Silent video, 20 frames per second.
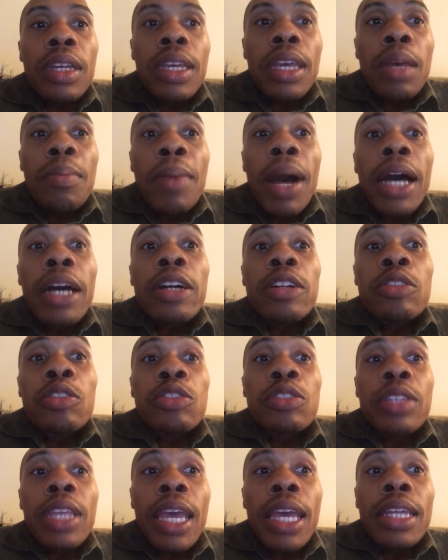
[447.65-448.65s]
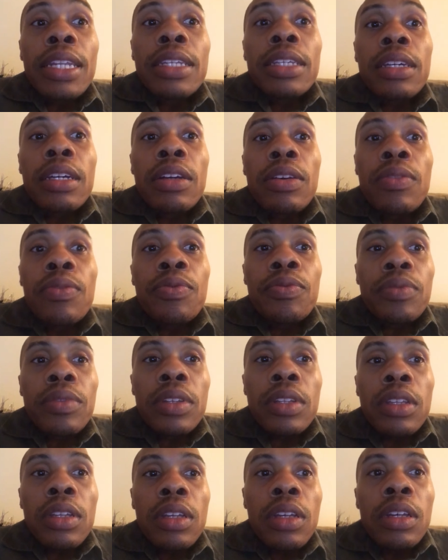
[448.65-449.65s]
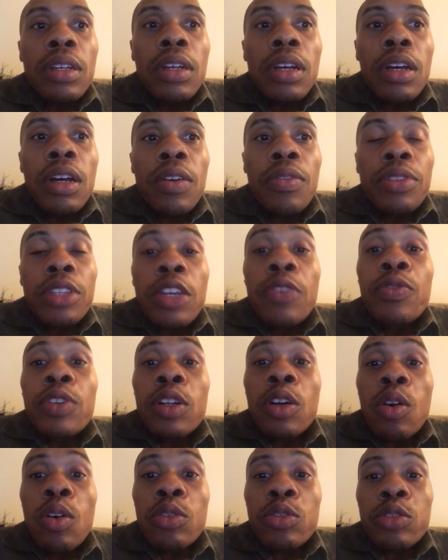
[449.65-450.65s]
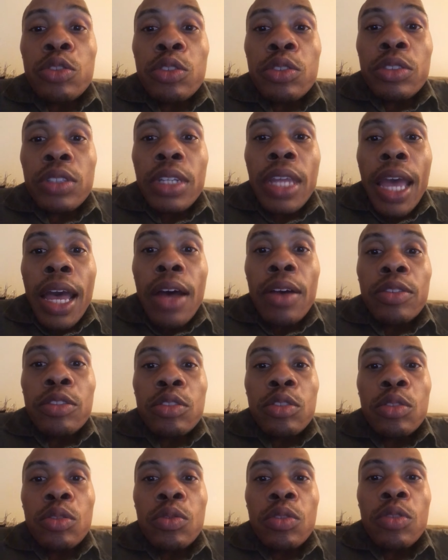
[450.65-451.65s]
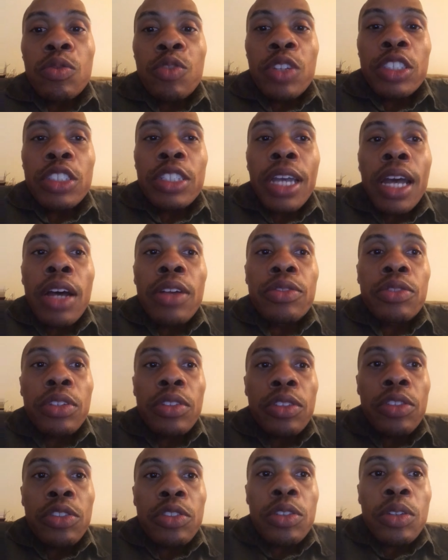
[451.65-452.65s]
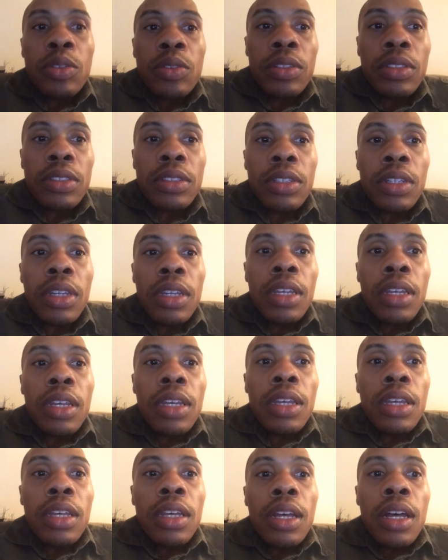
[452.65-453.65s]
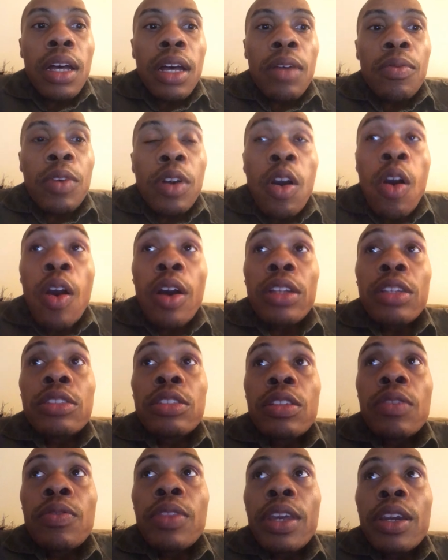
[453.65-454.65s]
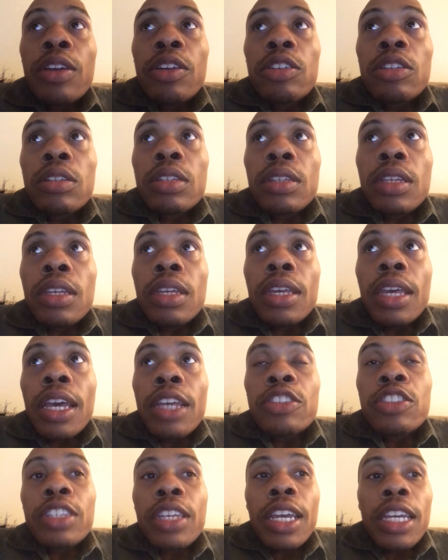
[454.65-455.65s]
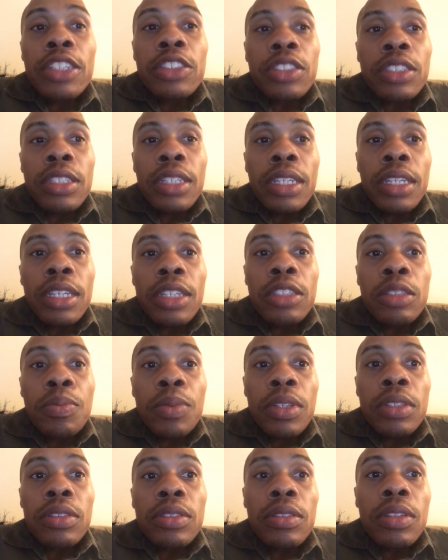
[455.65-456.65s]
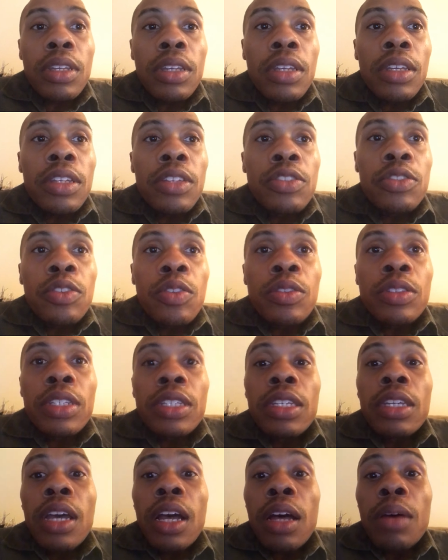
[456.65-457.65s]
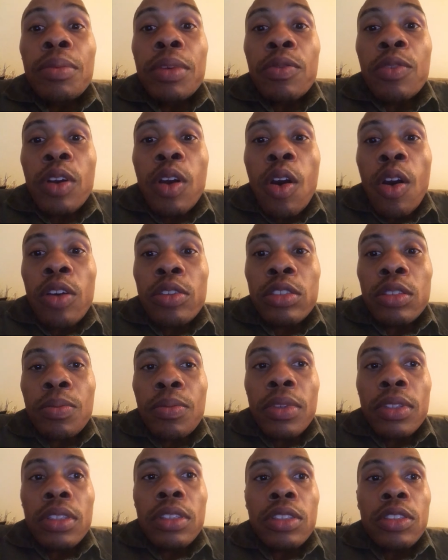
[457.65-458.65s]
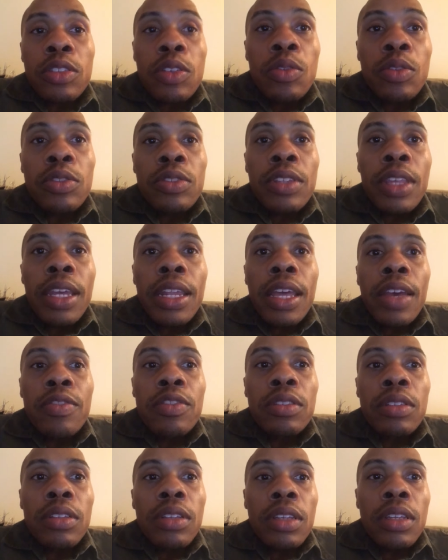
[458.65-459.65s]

in my understanding of different cultures and how to reach out to the student, regardless of their education needs, but certainly in regard to students that have